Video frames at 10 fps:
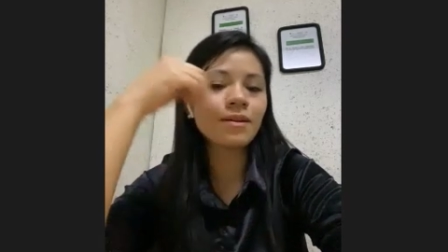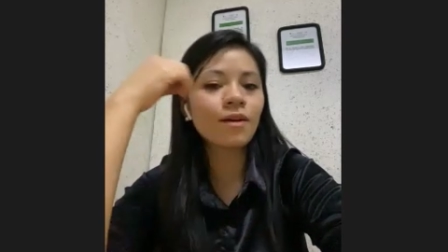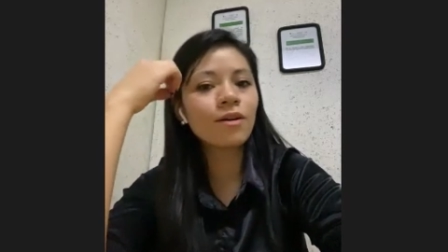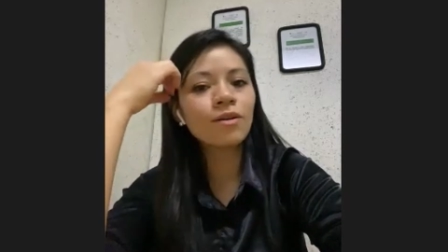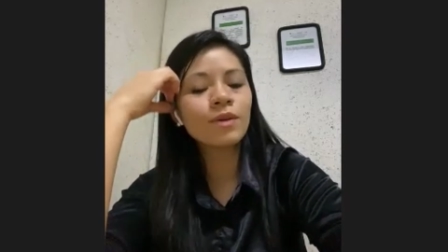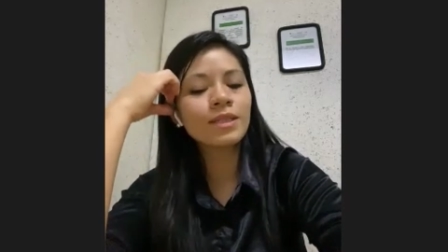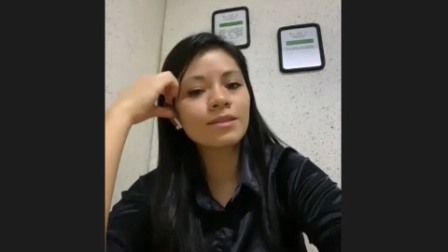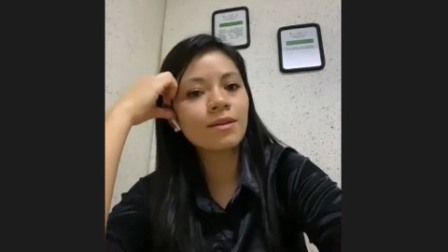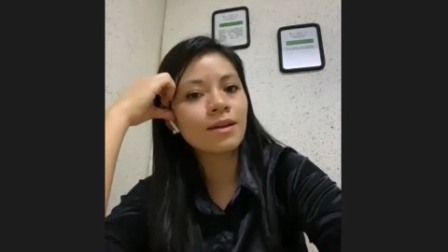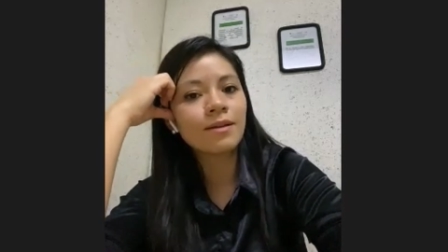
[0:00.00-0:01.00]
always
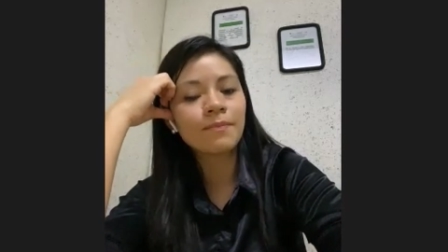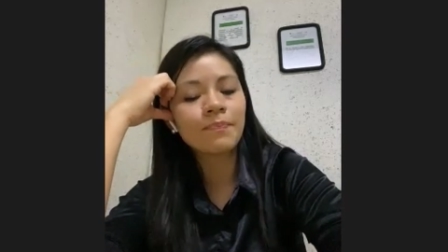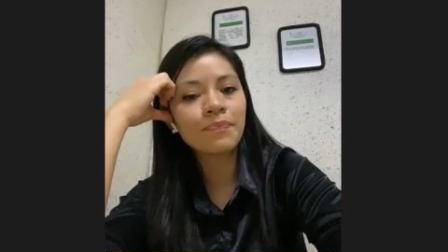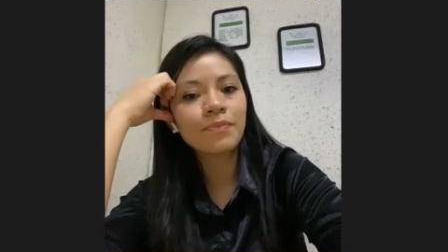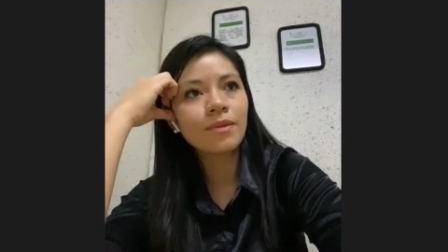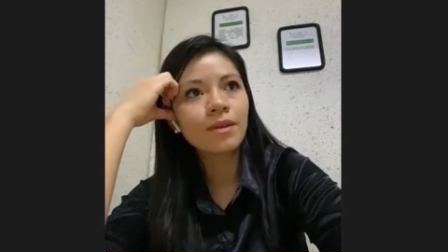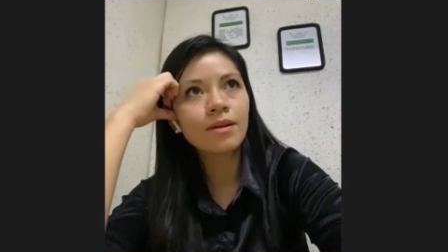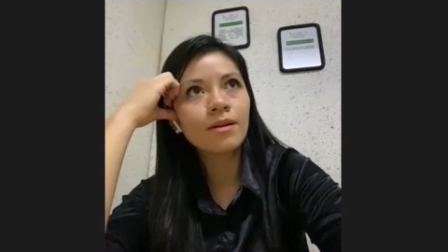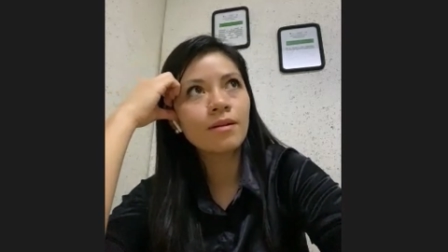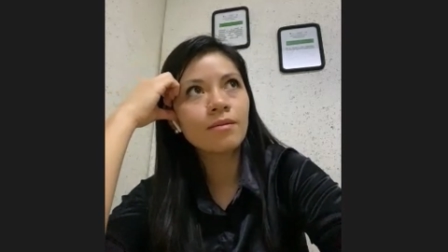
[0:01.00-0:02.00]
um,
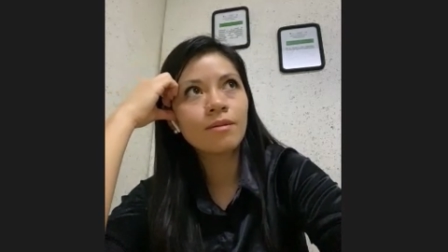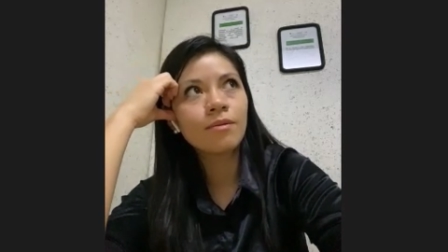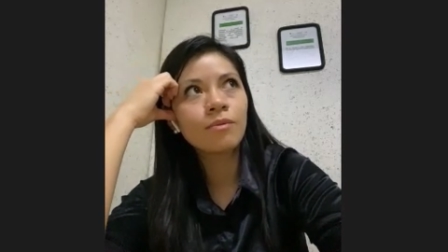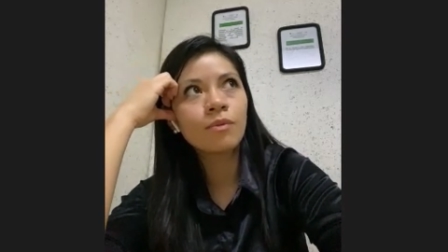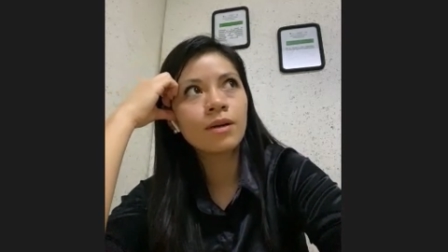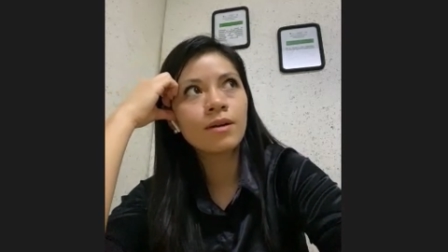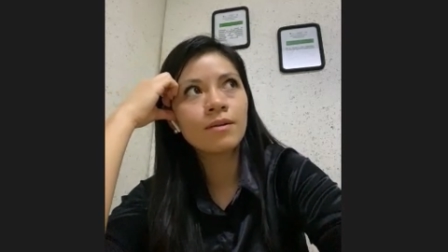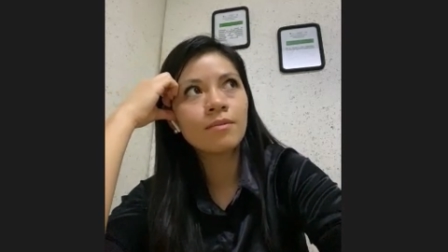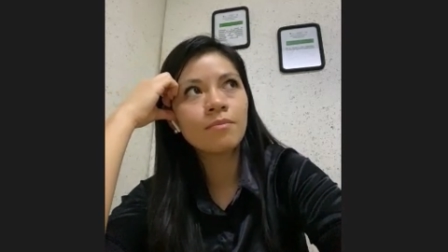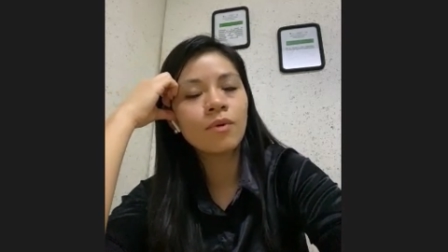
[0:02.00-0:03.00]

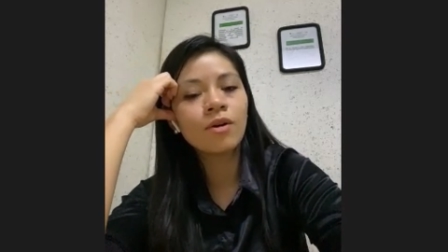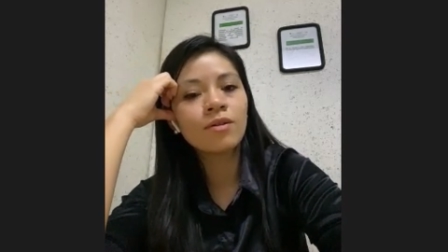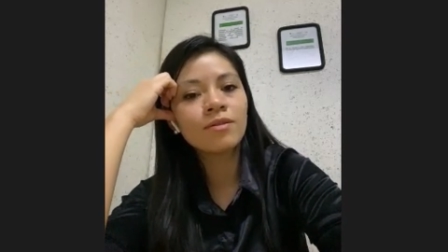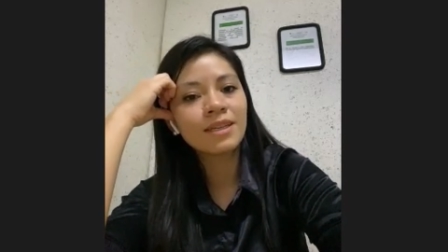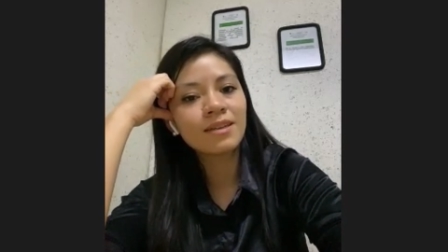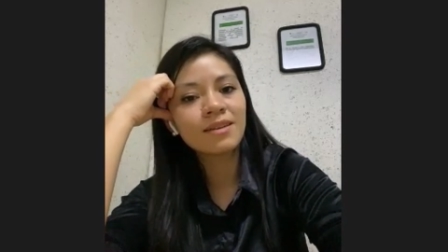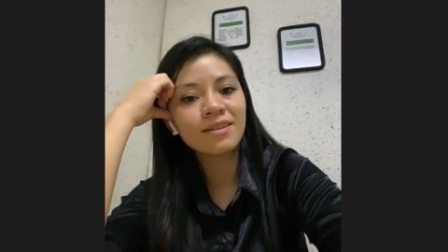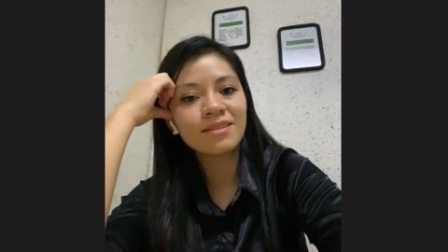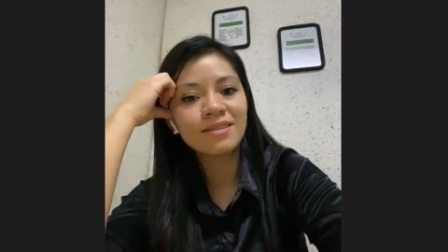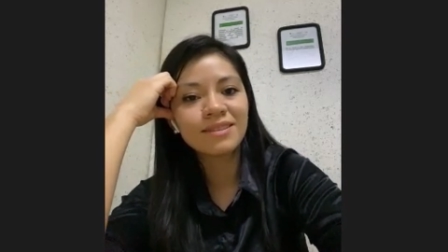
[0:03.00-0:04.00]
were boring
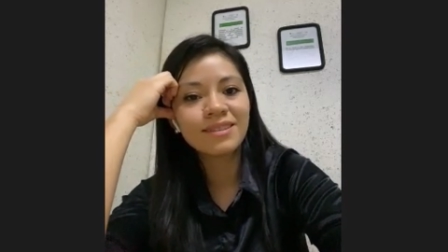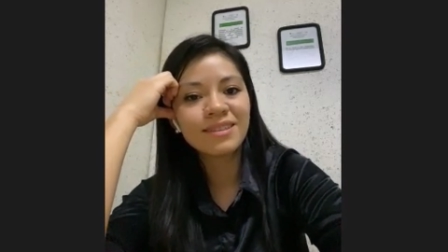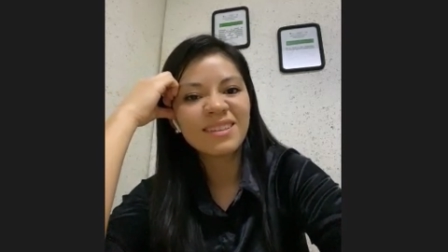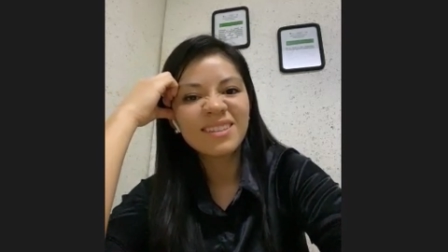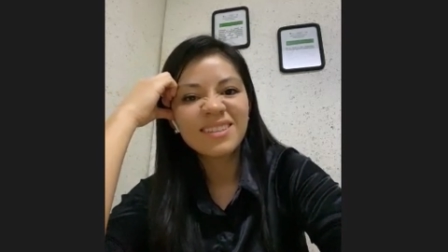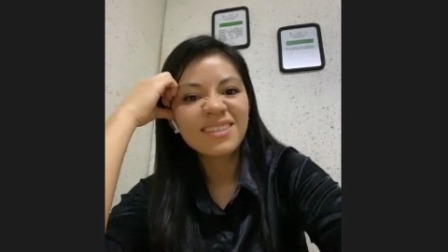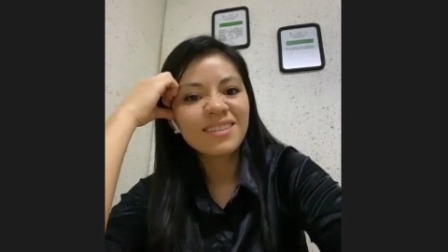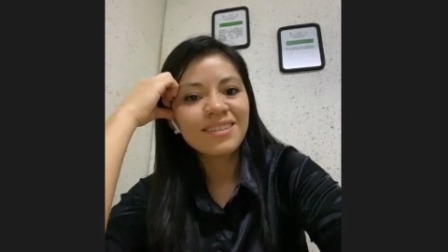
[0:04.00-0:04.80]
and yeah.